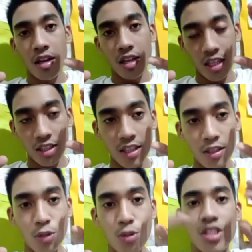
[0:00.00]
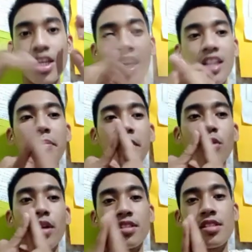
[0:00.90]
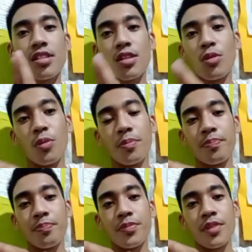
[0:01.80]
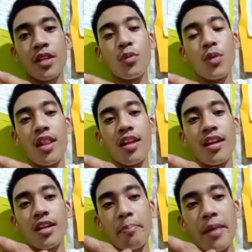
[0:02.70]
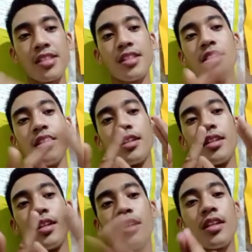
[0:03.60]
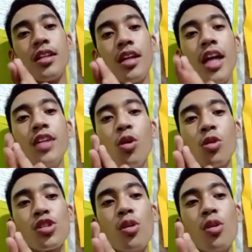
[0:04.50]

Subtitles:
it includes individuals. with legal capacity, and also